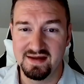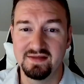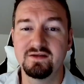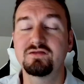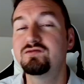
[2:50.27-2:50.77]

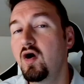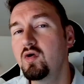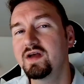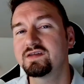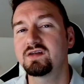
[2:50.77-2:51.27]
and they're
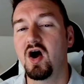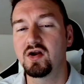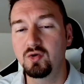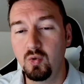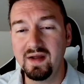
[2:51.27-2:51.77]
focused
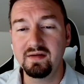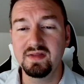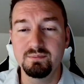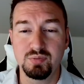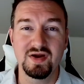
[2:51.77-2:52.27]
on
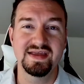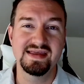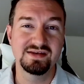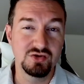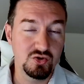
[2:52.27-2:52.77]
quickly
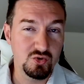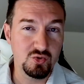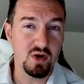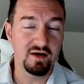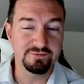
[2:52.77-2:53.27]
bringing
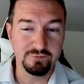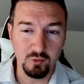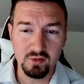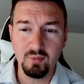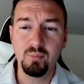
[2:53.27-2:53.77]
new
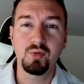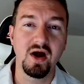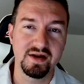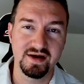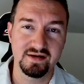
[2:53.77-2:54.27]
affordable
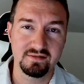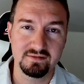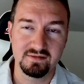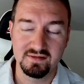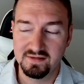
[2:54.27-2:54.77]

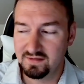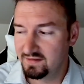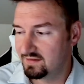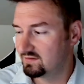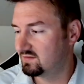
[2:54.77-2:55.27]
products
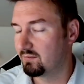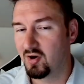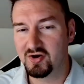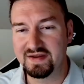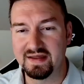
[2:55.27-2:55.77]
to
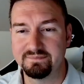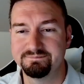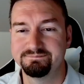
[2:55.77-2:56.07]
market.